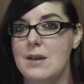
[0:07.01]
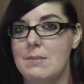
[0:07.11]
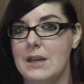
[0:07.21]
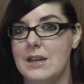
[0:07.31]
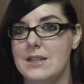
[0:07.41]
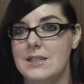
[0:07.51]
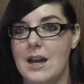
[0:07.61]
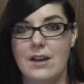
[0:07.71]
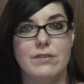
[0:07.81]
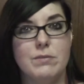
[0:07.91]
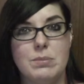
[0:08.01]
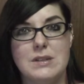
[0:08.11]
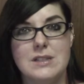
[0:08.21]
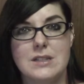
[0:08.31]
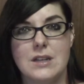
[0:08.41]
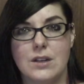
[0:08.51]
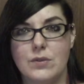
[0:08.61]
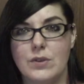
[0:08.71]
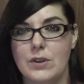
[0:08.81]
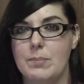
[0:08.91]
because I've been sick
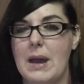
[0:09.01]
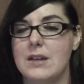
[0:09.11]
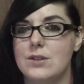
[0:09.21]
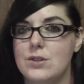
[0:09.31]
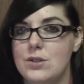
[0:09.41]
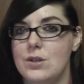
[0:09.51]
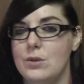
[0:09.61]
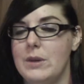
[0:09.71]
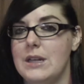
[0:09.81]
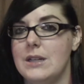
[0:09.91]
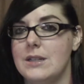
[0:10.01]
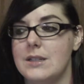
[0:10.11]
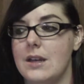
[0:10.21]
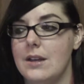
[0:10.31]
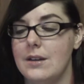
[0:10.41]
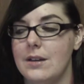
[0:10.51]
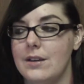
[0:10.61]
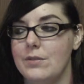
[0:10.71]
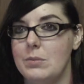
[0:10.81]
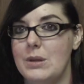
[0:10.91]
for the past 2 weeks and
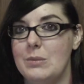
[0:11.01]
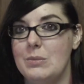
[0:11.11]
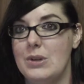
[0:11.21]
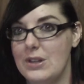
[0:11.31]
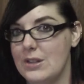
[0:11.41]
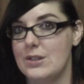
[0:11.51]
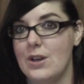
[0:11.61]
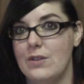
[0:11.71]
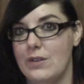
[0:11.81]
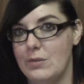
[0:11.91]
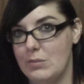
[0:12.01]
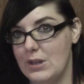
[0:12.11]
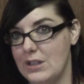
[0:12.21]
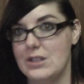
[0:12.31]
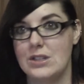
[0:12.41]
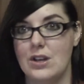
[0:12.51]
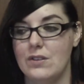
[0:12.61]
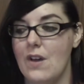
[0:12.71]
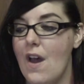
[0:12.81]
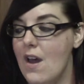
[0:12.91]
I've been putting this off and putting this off,